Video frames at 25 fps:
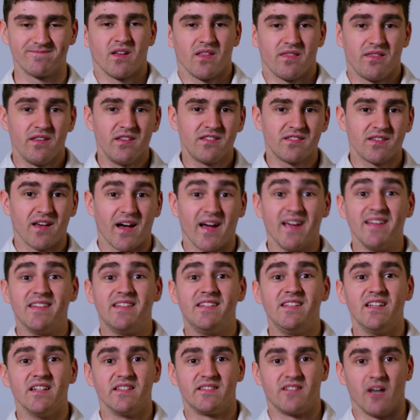This
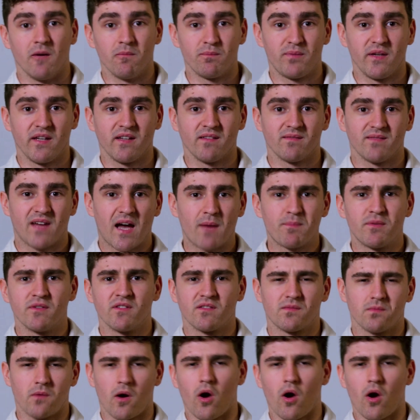idea dumping happens